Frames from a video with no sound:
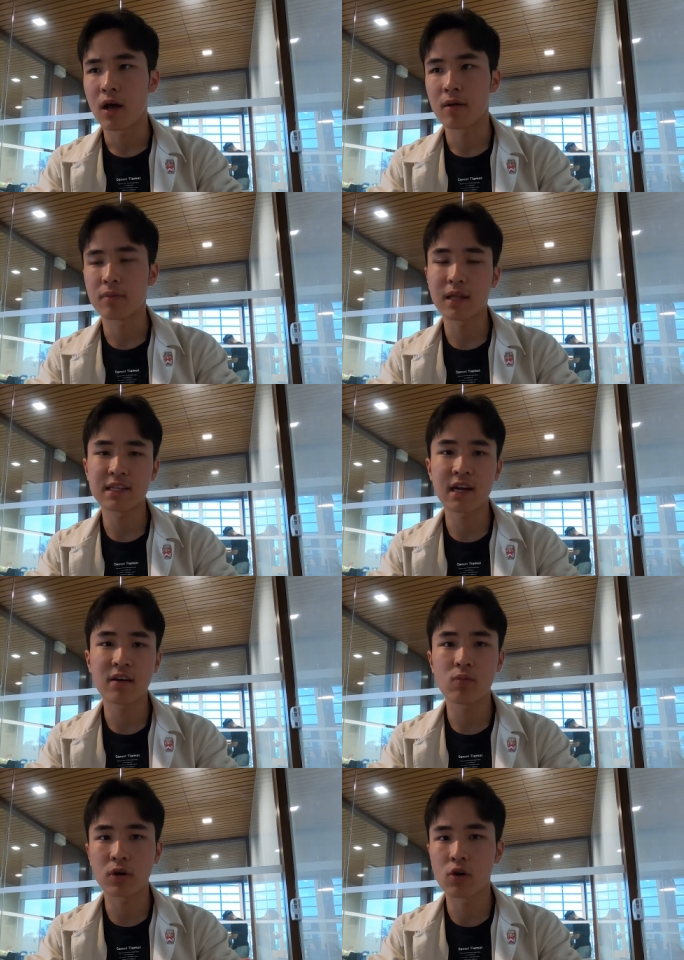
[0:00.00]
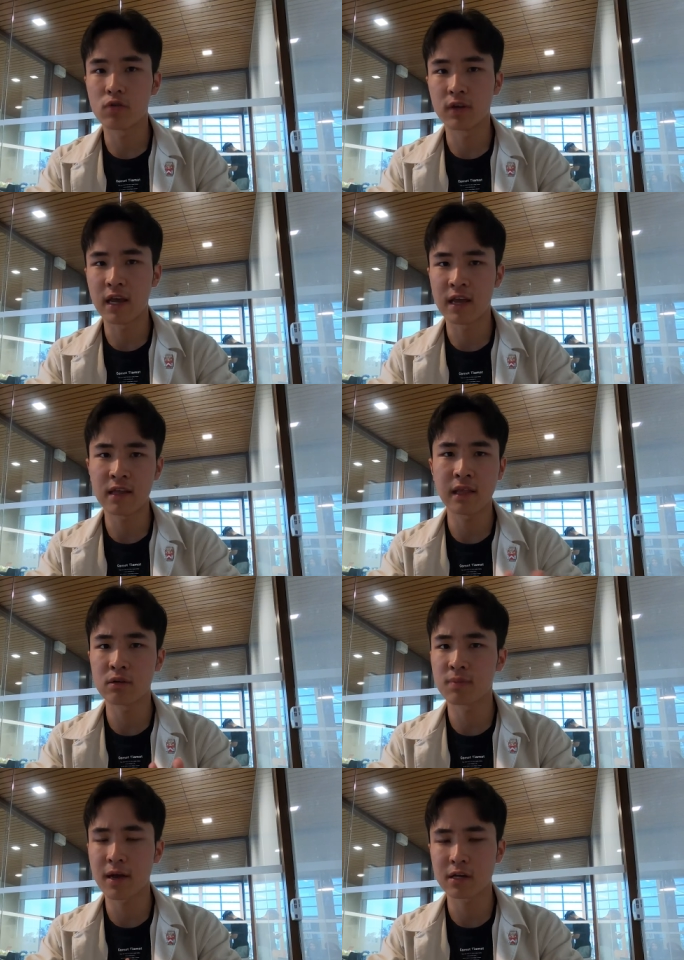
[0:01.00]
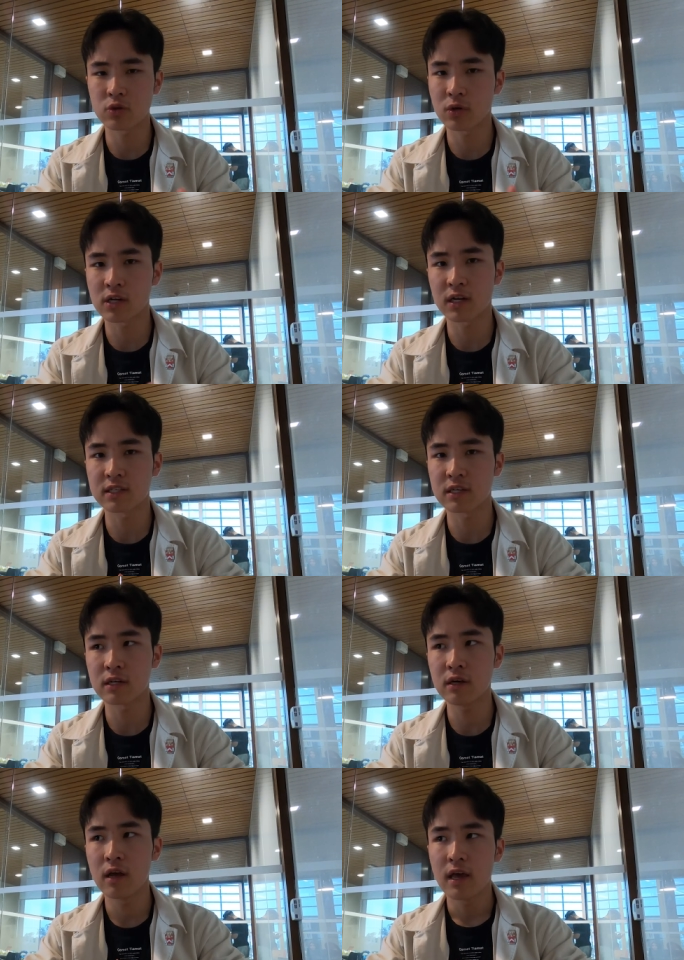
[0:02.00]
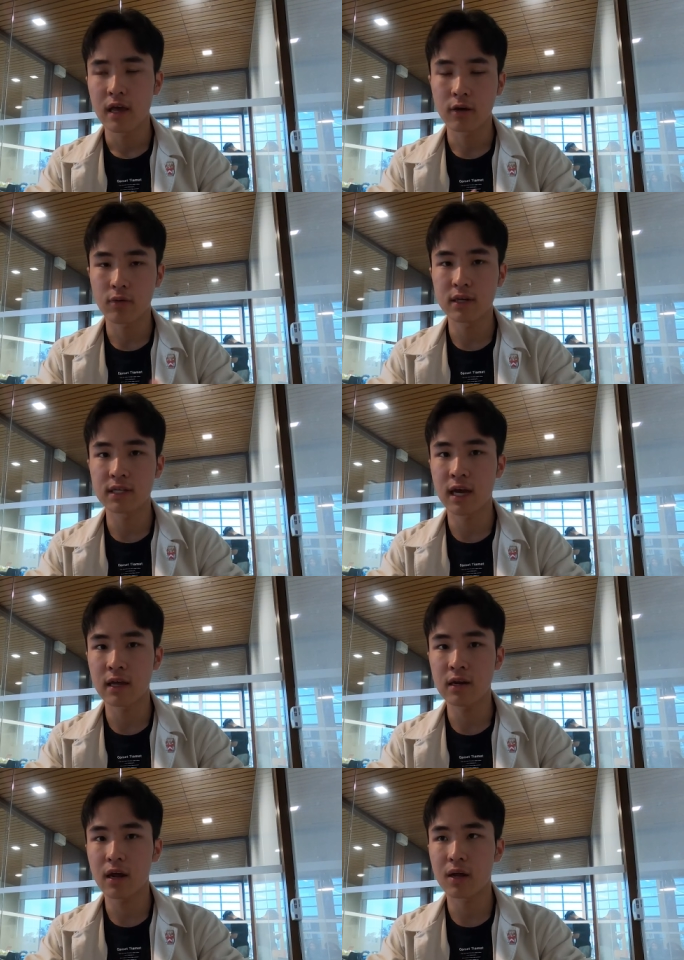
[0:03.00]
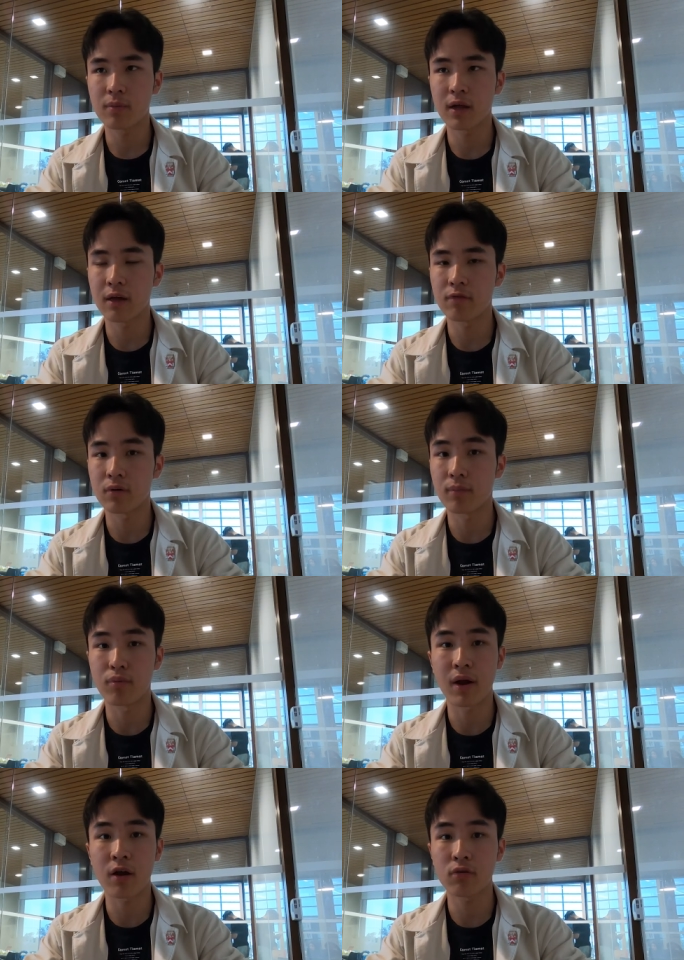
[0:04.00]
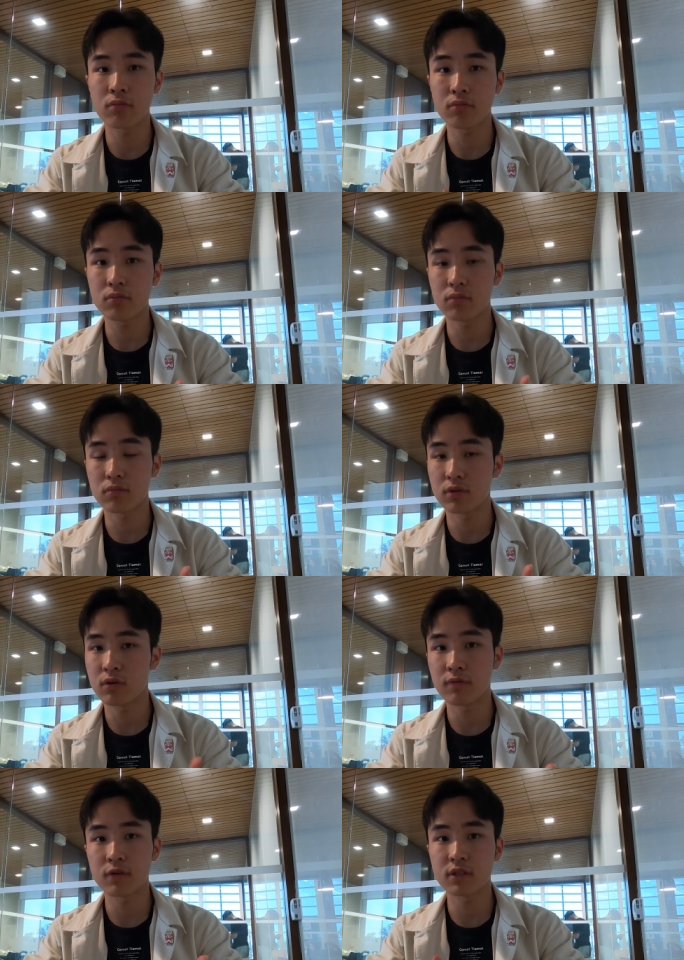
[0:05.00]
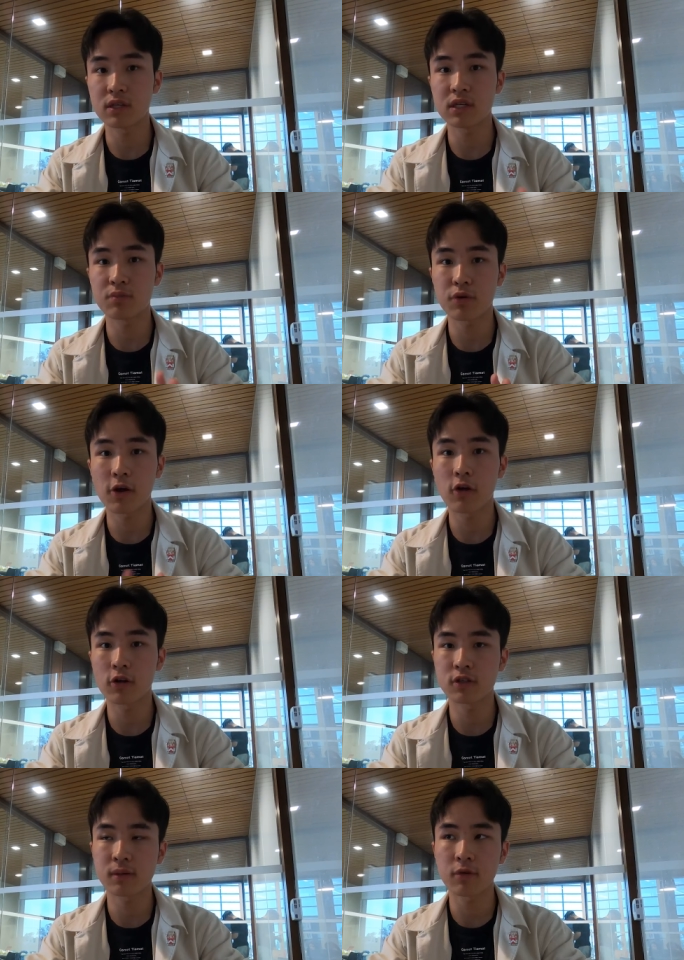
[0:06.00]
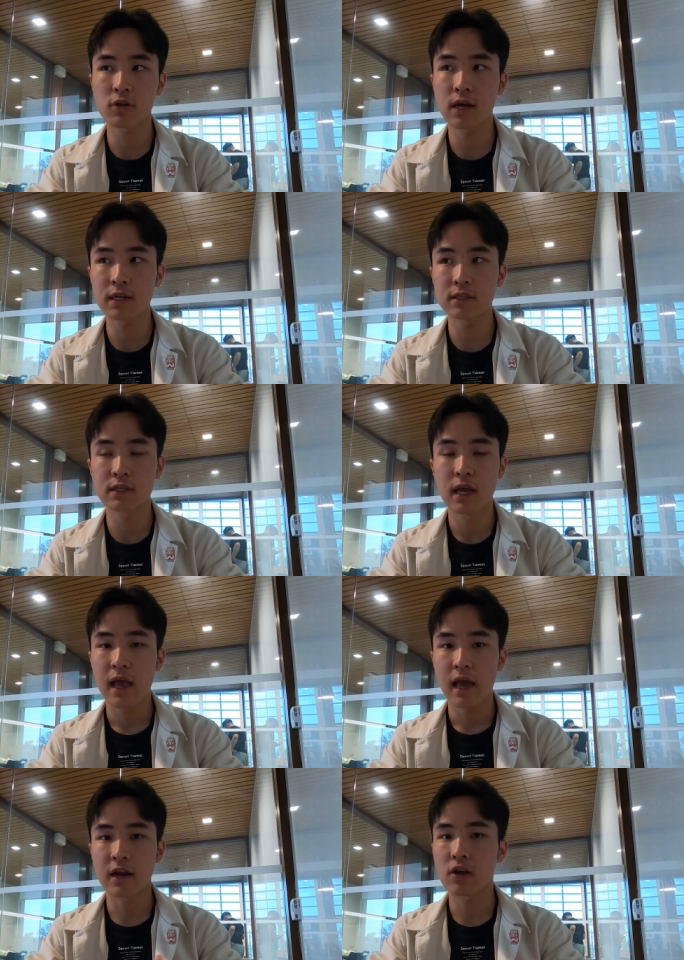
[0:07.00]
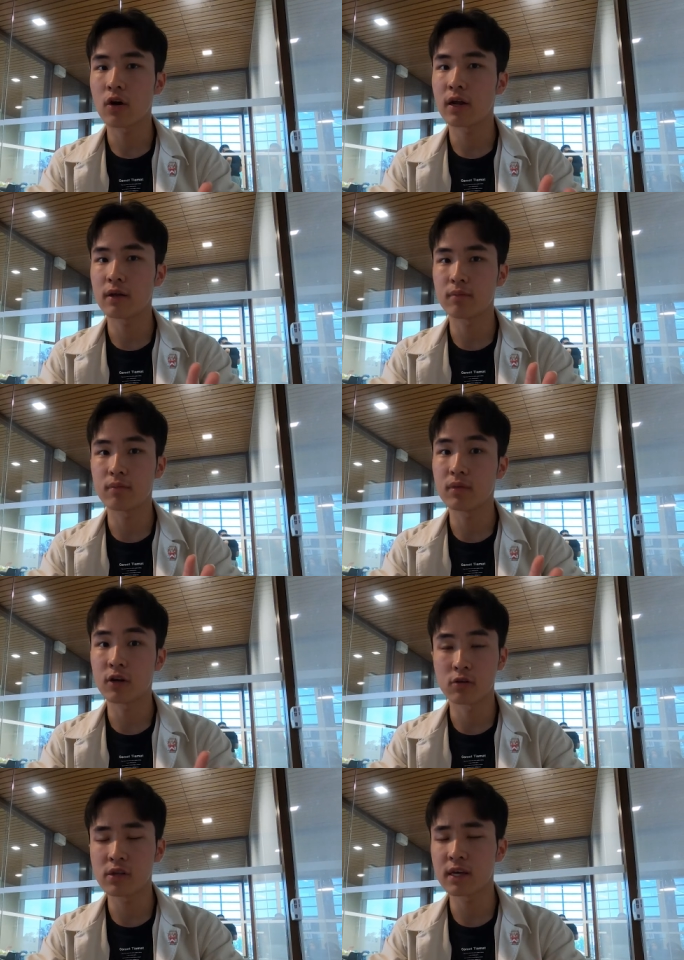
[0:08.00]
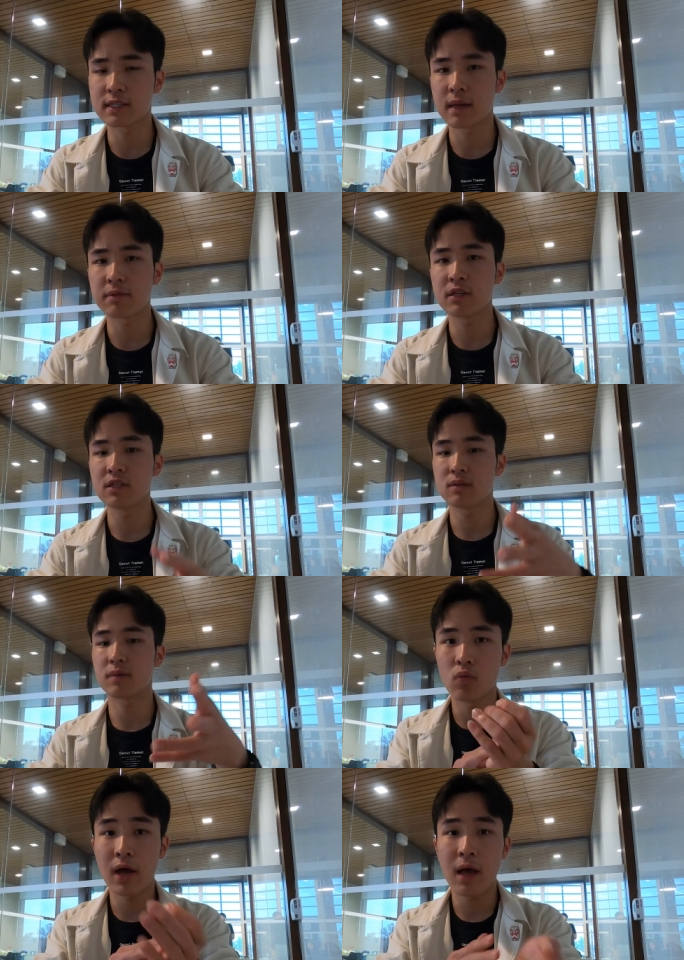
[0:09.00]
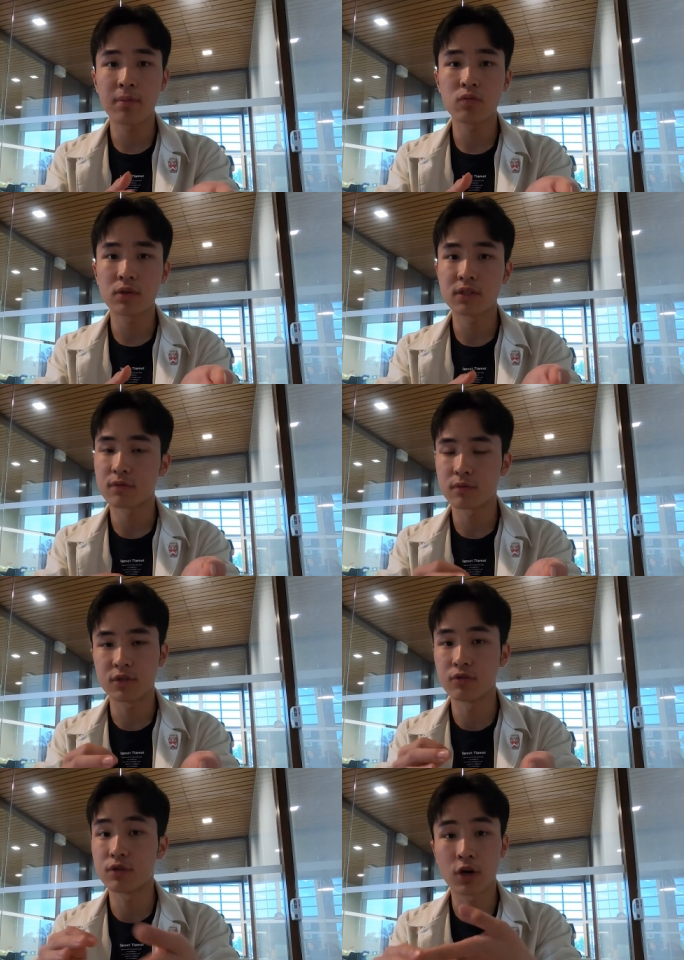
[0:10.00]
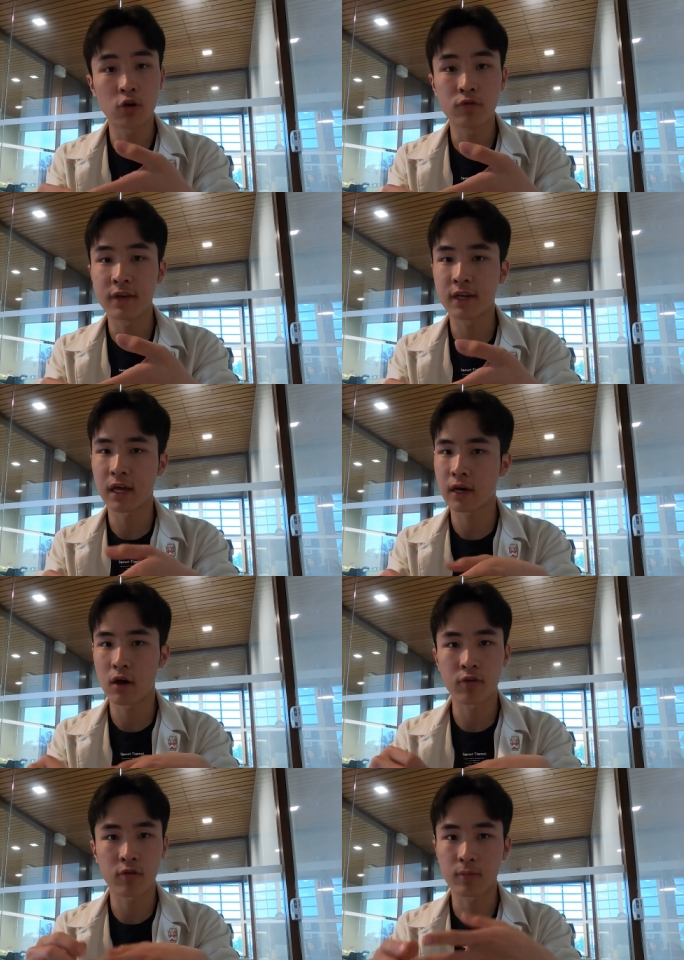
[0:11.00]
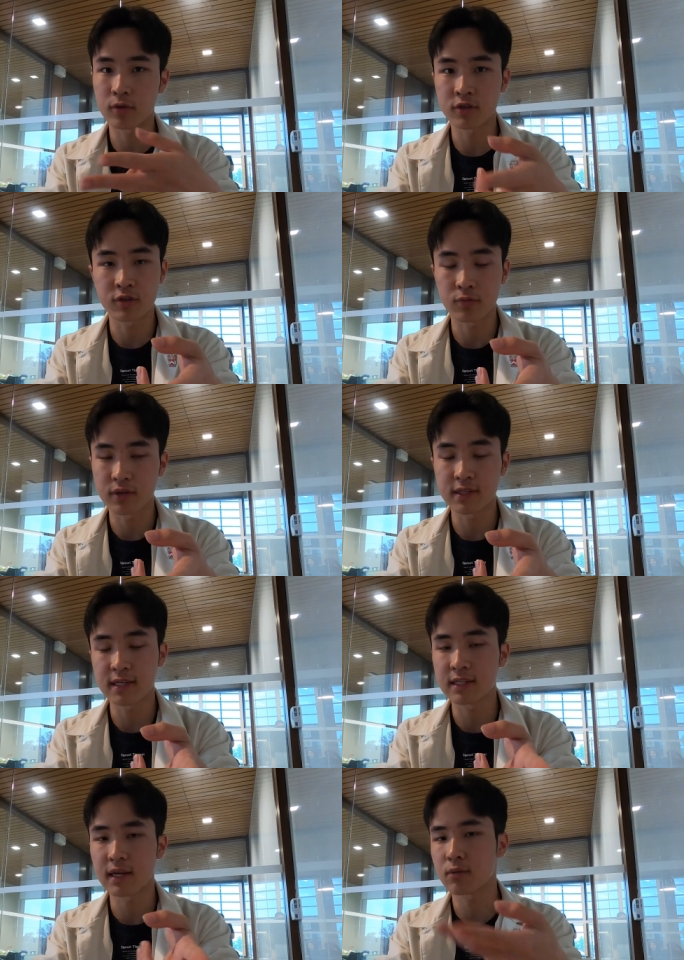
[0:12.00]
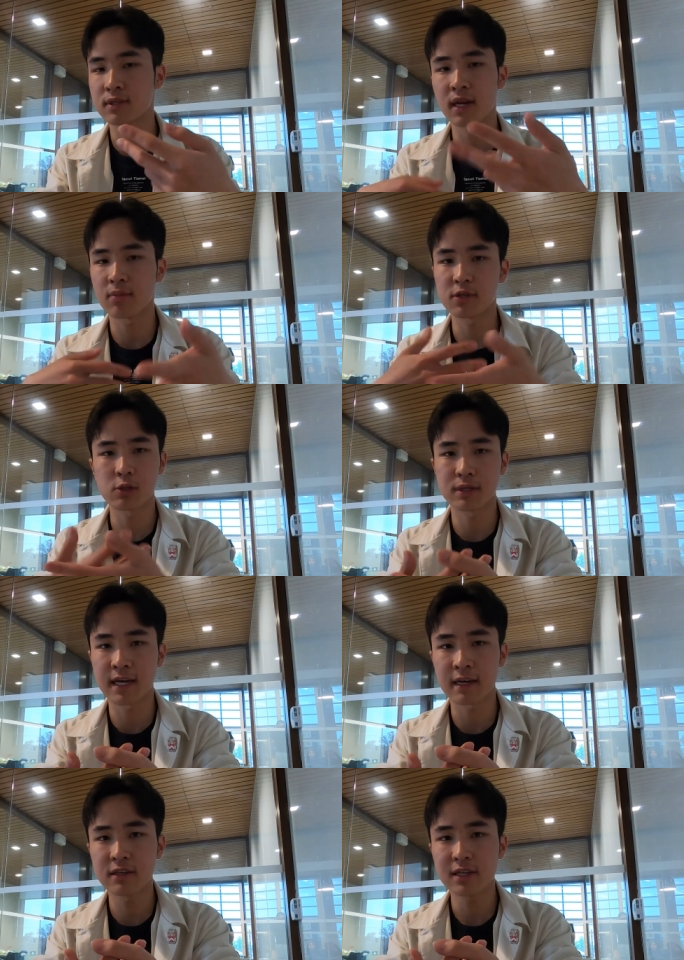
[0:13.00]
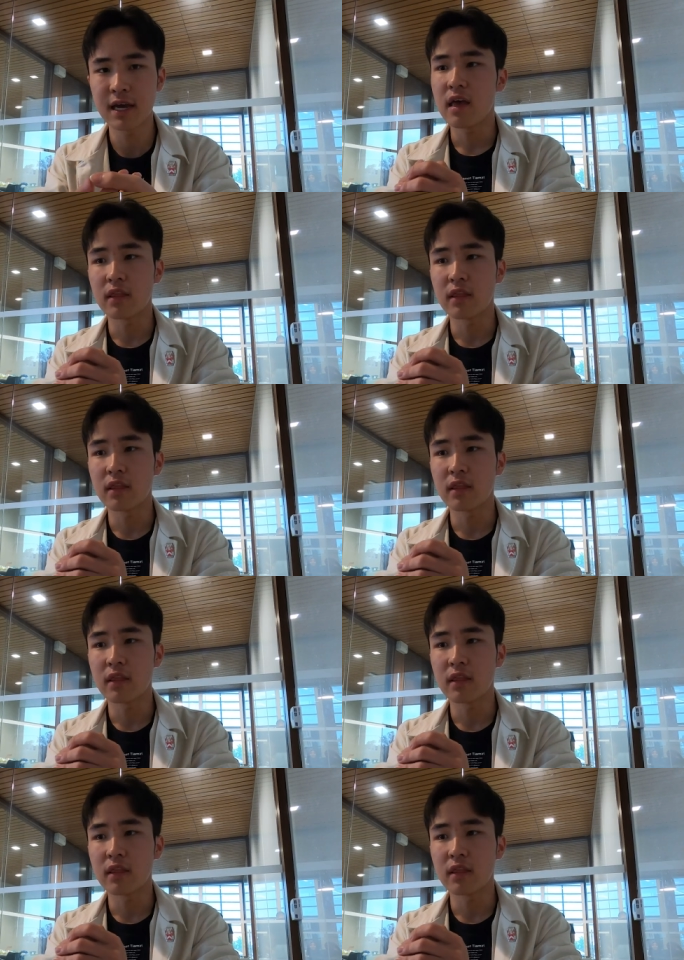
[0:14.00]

um, but that's kind of when COVID hit. That was back in 2019. In grade 10, I applied for Brown University's pre-college summer class, and I got early acceptance. What happened was due to COVID and other personal reasons, I wasn't able to attend.